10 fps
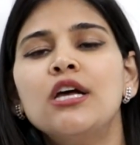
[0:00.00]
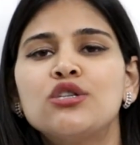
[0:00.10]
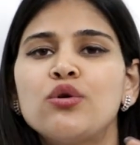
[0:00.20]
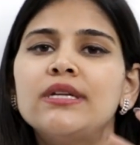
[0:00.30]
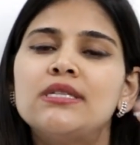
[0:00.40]

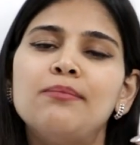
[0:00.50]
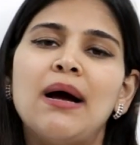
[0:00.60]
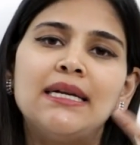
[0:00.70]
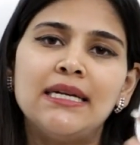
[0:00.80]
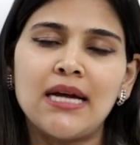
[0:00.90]
So it's a
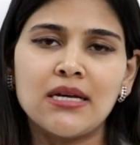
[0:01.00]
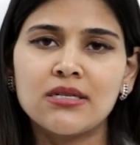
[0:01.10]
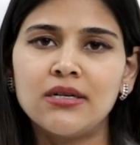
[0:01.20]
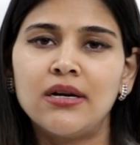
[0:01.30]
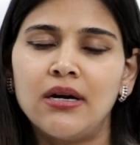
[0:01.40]

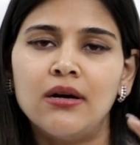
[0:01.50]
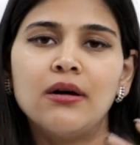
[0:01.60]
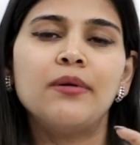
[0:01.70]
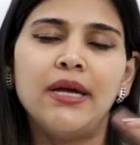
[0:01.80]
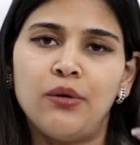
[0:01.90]

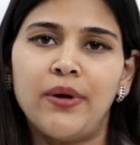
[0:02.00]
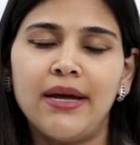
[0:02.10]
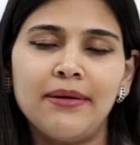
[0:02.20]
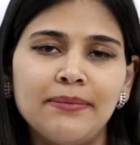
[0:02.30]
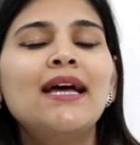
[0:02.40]
multitasker in a way.